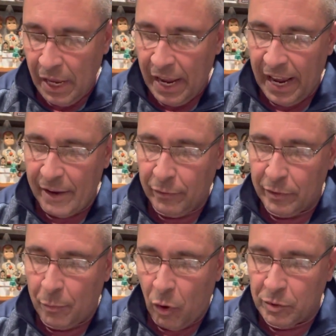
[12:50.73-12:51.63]
And from the
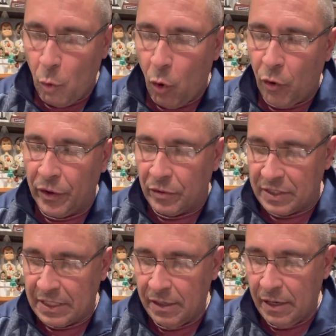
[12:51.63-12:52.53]
Baltimore
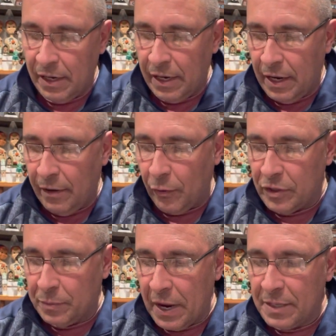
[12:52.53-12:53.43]
Orioles,
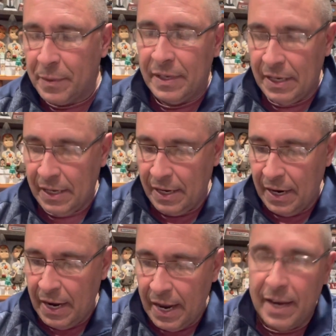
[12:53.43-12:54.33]
first baseman
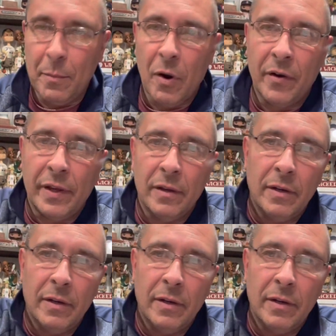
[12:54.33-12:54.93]
Eddie Murray,